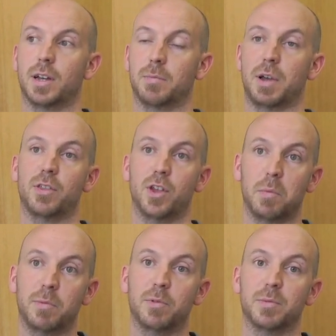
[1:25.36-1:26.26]
and
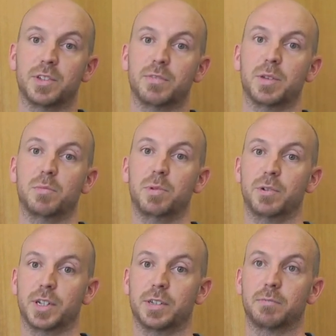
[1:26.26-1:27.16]
thermal performance of timber
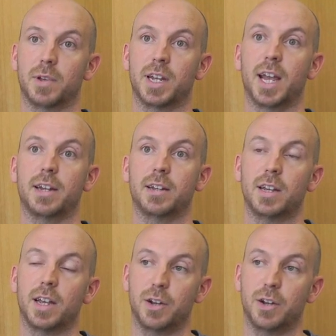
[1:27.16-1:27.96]
buildings. Again,